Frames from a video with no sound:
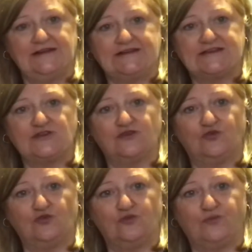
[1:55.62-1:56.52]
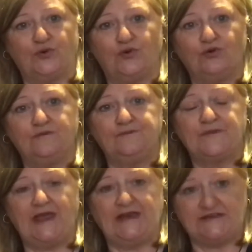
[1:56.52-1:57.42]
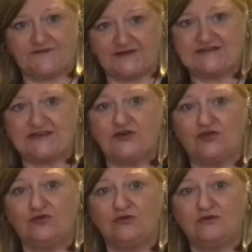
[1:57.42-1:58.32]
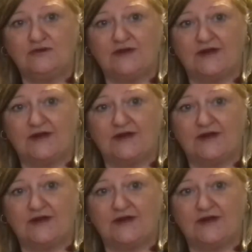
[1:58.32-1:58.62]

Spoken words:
doesn't look good, Paul, and his face said it all,